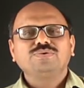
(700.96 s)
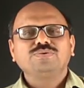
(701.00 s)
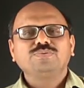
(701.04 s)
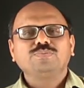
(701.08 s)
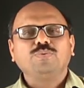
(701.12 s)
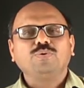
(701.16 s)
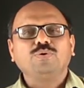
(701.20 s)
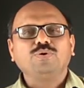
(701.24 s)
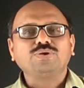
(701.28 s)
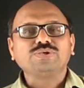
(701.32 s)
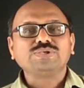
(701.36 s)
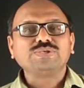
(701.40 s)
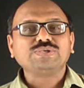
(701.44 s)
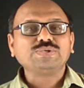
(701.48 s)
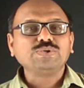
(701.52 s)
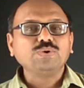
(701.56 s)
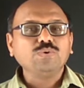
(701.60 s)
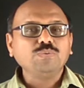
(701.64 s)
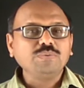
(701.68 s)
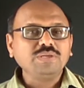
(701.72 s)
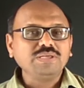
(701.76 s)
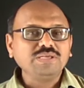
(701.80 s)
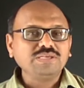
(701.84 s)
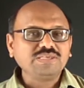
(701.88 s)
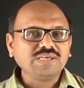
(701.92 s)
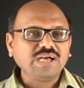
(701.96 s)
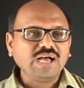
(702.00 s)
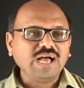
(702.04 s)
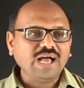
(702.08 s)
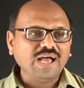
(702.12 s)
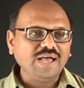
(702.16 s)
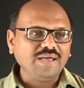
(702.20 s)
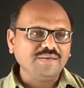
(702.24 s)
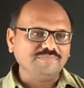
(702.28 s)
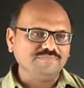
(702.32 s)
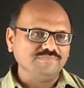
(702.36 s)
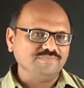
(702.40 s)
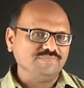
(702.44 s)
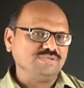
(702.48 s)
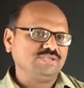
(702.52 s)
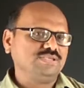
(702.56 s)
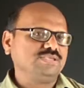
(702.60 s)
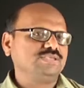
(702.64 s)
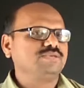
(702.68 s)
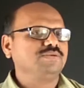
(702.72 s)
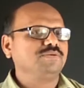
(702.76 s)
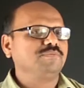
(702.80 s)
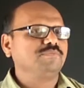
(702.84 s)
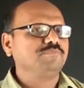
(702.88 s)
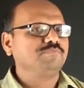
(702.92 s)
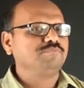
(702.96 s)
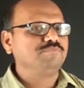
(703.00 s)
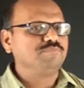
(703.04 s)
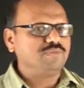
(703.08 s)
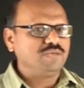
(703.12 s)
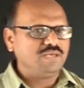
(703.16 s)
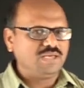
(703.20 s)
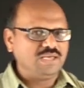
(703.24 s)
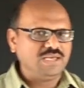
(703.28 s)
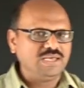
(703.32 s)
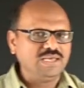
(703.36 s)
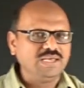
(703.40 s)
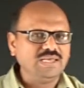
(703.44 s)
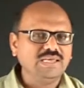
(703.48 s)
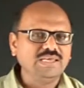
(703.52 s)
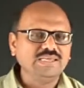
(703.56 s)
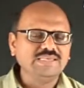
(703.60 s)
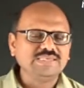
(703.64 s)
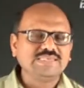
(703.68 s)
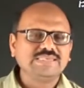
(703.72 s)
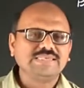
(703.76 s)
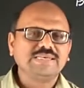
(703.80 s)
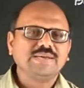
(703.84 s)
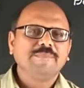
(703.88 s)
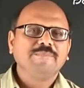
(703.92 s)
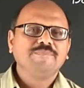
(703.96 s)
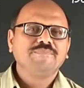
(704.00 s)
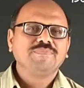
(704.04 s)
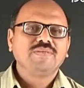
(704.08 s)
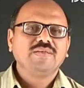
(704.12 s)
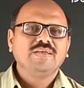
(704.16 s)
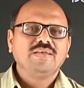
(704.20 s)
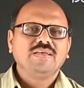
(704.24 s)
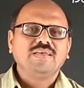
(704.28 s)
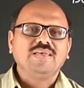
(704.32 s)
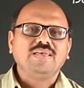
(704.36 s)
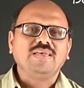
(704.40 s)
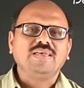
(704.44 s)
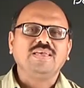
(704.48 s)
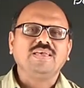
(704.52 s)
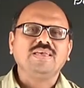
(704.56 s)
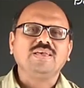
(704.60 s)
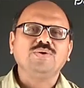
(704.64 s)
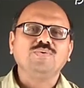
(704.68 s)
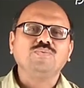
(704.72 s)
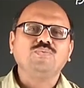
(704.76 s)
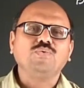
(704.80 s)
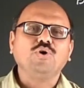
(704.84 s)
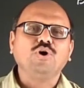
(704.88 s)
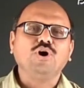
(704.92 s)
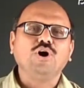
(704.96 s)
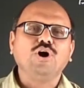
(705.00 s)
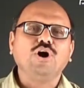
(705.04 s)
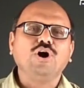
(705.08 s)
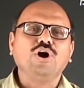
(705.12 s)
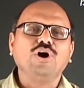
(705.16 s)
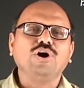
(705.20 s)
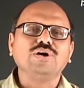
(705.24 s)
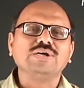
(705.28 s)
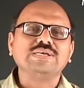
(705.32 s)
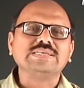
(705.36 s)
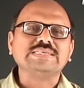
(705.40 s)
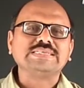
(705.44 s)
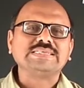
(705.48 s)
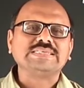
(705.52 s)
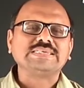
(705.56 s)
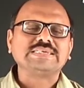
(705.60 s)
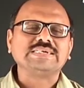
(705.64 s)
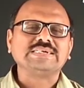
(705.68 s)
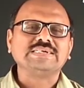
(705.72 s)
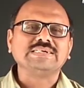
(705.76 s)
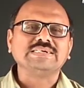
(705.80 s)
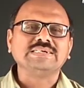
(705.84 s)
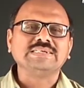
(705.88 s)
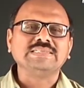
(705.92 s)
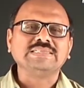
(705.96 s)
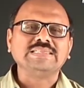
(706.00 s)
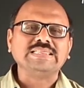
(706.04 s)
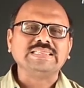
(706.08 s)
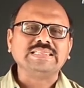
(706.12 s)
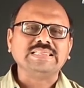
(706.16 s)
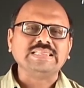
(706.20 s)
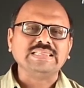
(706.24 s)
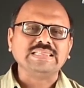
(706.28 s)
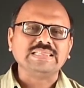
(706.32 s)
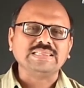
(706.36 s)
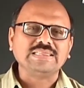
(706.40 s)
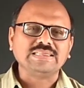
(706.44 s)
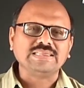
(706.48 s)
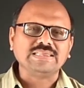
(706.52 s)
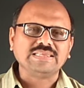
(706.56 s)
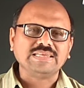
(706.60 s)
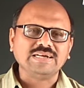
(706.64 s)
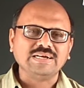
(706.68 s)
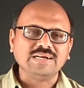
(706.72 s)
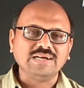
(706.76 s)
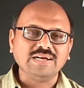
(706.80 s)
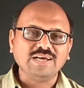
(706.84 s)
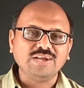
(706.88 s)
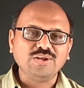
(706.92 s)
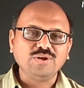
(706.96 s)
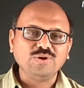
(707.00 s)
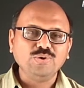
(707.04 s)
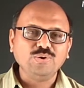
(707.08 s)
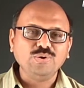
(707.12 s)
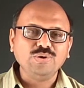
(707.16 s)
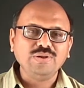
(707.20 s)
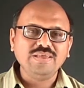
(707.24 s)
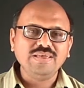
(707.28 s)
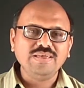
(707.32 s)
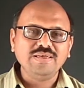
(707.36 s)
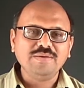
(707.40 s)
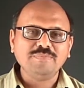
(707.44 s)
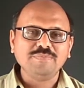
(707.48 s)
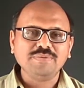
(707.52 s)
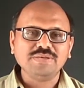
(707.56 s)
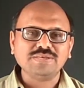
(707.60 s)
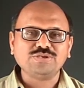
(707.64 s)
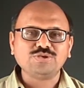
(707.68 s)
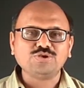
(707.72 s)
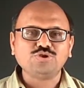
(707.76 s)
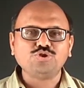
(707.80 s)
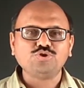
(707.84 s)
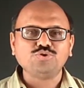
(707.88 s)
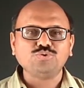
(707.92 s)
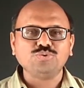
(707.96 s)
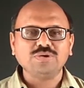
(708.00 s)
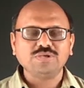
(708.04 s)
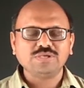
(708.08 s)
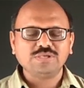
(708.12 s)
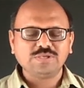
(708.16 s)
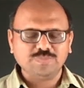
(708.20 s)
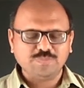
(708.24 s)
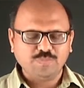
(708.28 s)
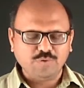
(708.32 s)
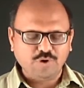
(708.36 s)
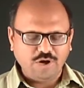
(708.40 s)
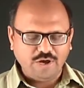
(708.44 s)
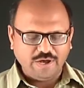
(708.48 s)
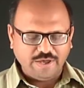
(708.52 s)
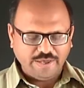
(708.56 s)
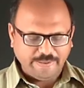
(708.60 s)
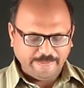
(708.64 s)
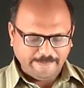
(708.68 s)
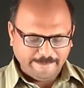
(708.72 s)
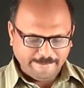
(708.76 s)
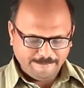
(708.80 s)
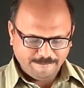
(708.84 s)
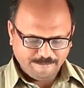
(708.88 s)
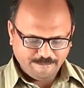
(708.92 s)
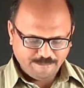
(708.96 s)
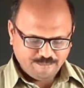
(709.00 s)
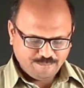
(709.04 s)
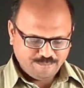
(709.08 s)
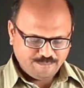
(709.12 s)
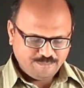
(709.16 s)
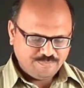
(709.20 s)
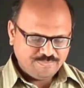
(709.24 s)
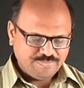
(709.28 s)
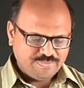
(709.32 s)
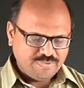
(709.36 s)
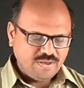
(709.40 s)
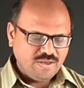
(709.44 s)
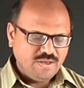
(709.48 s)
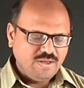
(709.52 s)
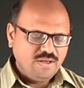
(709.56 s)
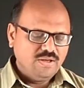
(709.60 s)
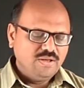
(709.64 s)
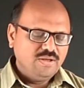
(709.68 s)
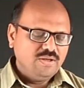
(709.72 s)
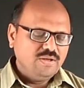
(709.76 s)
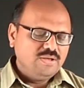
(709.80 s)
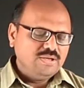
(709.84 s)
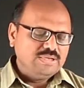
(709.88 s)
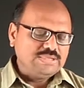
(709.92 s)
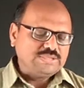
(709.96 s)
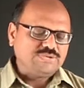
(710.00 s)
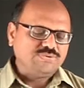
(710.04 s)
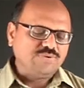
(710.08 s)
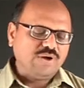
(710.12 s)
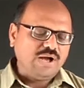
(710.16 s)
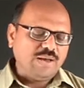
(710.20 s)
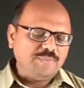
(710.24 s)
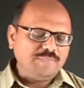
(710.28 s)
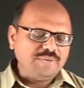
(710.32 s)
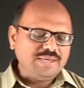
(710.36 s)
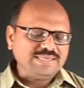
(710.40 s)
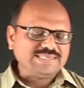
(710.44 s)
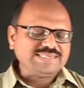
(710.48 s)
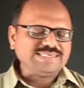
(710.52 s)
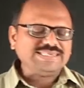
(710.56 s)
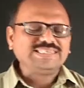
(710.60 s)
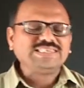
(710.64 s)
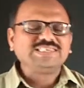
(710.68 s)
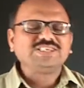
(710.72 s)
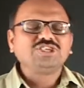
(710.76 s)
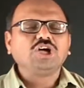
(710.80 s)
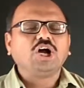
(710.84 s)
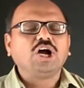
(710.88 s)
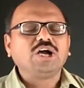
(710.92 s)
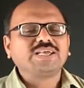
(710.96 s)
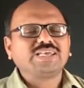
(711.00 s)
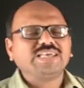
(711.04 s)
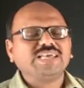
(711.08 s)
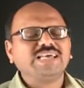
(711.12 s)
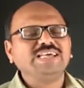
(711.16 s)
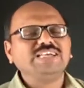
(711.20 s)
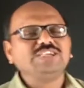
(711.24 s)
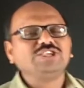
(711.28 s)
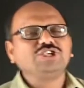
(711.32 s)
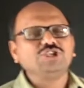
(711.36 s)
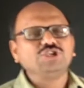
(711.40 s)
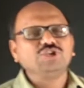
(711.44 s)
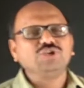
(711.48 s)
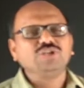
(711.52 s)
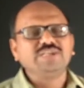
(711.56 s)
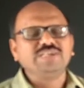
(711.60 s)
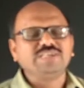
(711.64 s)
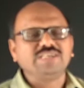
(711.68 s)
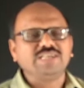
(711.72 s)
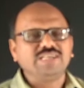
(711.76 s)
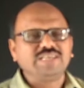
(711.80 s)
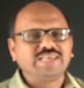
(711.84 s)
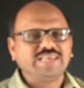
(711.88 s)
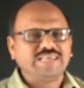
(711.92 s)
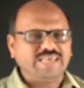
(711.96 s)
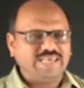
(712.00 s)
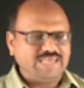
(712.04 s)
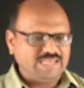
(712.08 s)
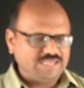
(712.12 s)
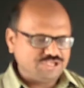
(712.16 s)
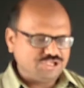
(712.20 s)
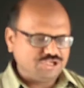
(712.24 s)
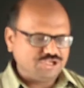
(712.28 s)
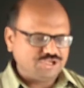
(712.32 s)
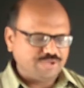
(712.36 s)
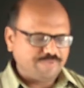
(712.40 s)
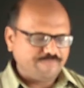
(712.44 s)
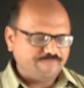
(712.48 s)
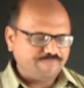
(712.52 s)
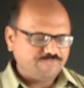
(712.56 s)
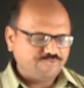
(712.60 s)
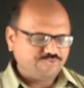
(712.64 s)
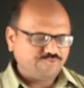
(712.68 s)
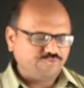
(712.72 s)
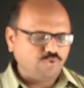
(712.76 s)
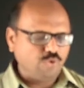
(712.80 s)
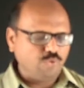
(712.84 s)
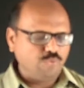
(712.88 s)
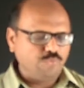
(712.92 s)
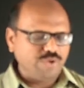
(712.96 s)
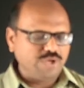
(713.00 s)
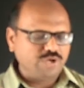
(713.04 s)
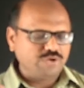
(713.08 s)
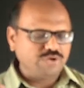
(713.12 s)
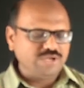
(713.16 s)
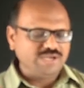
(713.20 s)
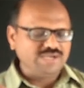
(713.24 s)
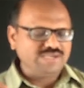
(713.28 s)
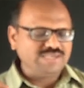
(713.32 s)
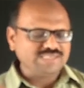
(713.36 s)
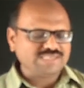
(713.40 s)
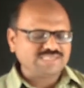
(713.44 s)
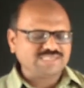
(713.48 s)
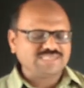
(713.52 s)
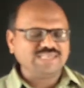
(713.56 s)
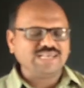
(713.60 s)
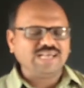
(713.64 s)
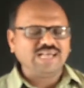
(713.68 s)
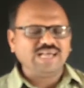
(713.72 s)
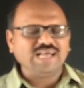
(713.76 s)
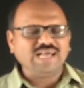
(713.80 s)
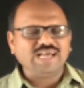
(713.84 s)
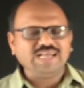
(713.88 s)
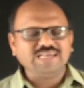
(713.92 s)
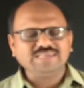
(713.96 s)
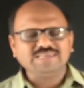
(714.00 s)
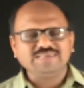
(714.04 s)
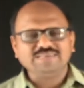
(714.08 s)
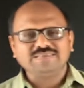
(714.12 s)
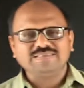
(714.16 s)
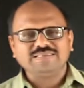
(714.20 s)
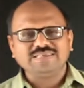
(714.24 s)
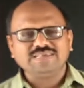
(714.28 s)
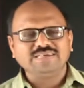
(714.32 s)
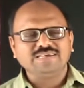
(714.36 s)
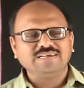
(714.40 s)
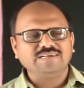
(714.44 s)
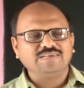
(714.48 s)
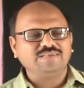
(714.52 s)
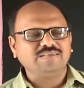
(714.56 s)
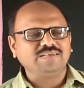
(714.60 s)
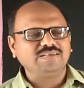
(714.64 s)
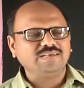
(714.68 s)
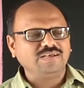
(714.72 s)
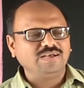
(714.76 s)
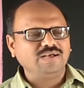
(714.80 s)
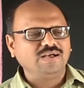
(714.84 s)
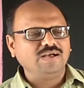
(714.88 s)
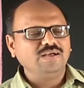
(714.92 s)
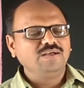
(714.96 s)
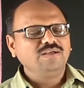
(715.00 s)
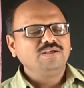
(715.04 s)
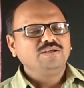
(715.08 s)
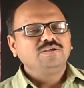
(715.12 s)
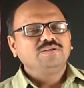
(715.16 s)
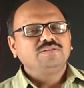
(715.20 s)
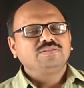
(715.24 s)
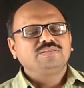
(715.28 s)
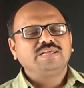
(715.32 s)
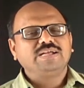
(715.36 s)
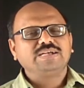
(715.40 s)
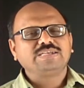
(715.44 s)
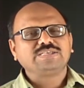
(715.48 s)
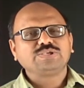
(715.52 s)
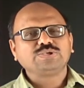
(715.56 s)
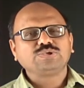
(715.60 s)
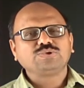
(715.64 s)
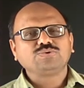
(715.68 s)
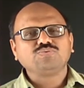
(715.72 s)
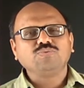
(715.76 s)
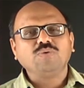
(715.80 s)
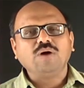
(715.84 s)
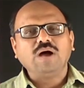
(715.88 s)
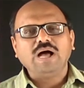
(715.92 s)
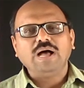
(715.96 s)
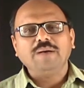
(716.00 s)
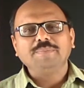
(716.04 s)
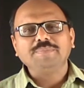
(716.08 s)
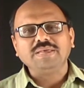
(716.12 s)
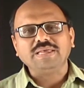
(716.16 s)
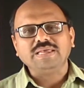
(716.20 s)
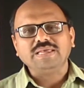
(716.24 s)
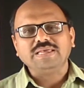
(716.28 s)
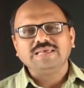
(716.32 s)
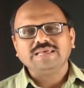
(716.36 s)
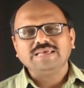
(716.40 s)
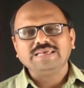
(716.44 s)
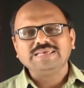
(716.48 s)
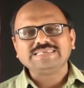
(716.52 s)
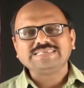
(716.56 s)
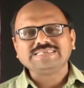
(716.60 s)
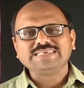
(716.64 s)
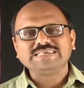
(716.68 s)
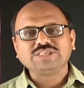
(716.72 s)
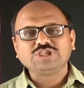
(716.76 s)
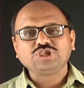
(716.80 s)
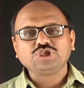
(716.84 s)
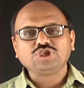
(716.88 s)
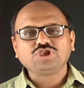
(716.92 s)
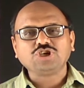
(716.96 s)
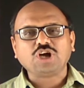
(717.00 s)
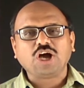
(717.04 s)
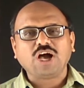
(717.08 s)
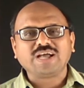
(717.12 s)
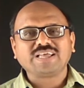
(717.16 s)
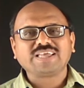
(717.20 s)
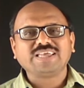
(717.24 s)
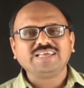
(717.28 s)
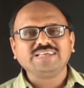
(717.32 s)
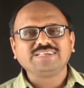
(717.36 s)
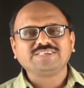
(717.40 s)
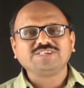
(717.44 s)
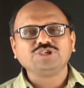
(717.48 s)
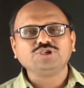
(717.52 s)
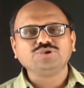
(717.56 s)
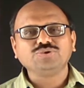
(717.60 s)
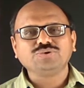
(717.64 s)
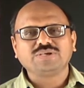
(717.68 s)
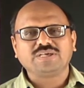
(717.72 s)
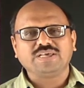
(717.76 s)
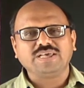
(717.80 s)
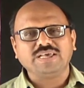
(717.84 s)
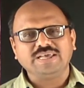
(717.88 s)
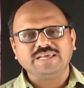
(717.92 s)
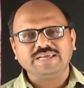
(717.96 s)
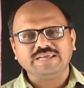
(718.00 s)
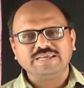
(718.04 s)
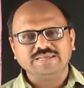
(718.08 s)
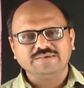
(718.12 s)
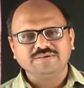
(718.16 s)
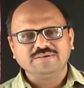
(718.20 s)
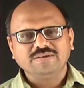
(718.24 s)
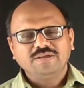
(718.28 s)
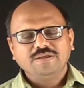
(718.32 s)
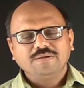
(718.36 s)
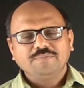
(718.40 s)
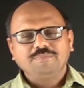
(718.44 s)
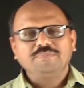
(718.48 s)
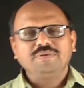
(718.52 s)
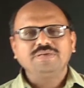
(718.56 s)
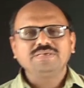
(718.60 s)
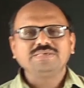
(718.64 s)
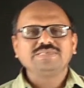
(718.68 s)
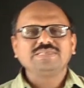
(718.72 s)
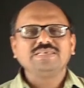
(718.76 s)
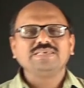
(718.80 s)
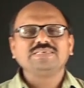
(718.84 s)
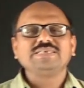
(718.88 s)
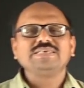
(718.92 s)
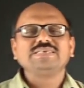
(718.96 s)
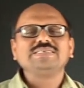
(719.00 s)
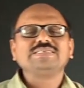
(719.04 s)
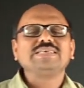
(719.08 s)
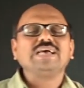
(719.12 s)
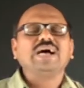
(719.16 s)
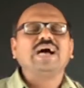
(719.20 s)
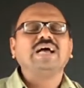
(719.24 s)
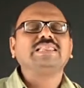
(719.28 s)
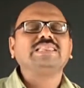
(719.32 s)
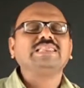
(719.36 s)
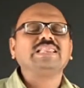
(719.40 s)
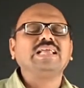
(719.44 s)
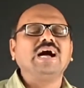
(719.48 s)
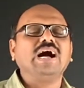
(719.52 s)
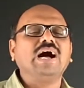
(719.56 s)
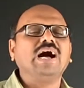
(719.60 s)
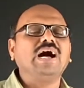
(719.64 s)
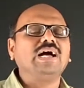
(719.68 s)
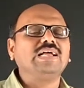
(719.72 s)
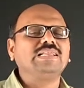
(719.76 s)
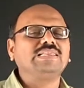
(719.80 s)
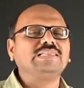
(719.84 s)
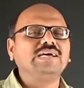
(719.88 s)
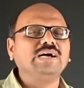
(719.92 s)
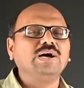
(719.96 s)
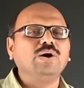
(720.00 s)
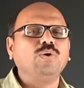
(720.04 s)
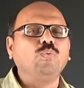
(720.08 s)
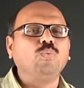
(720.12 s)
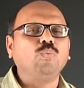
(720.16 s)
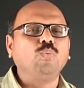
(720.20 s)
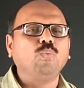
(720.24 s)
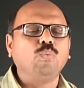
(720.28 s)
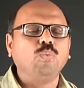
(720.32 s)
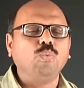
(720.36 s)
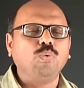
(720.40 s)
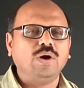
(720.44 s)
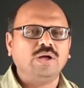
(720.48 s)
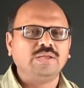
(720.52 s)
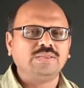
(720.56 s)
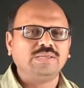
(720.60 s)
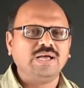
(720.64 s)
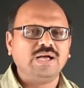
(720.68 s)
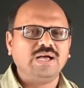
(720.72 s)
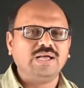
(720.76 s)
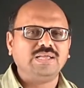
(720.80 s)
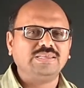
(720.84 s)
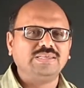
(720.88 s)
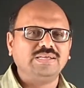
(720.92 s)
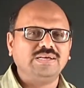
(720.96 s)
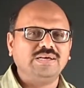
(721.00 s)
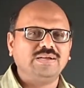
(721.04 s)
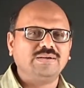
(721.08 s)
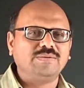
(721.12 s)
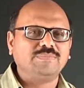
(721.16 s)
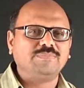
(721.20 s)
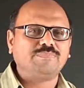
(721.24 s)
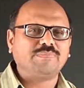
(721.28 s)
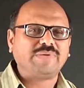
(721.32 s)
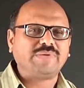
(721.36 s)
for so many times. Means he was a thoroughly mischievous boy. Swami is a talkative little kid. So we could understand here that Swami is a talkative kid. Means this is another